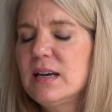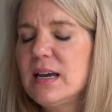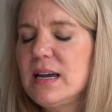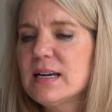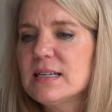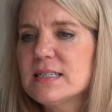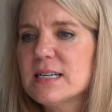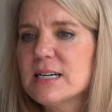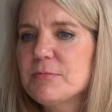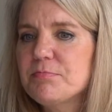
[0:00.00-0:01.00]
and
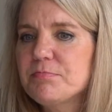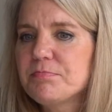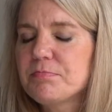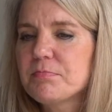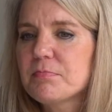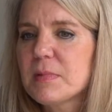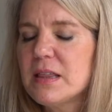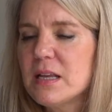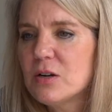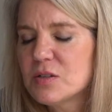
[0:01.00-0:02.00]

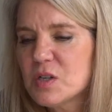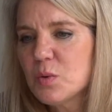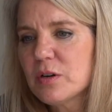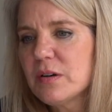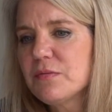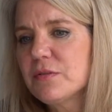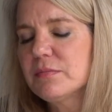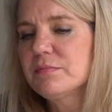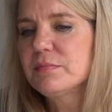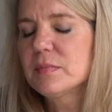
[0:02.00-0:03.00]
then also working for
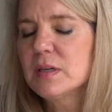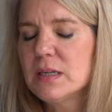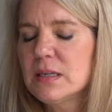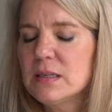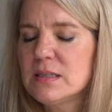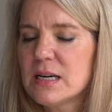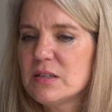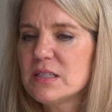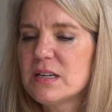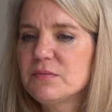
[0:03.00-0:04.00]
down
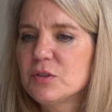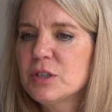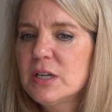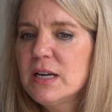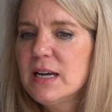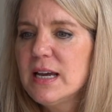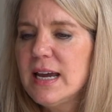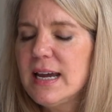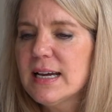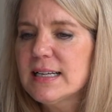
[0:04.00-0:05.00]
in Denver.
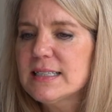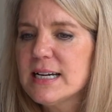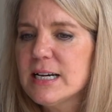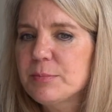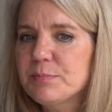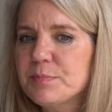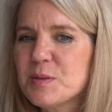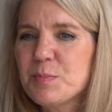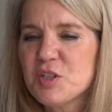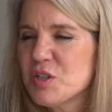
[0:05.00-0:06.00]

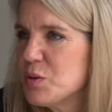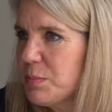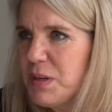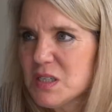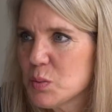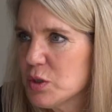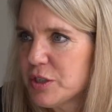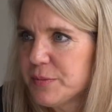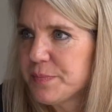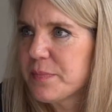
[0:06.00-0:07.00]
But just doing
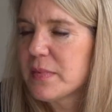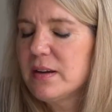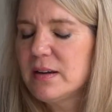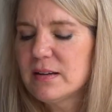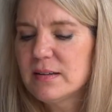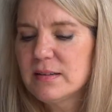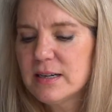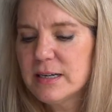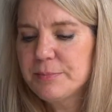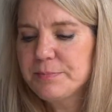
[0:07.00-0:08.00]
piecework.
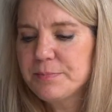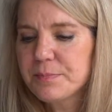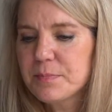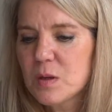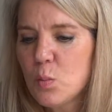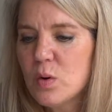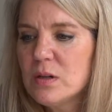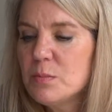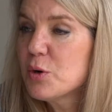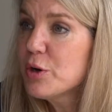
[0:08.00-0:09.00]
And
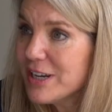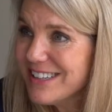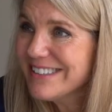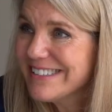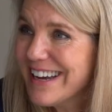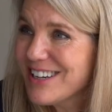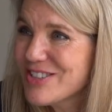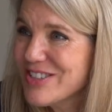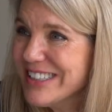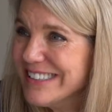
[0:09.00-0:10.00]
Will Murray
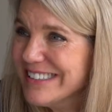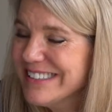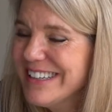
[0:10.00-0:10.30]
actually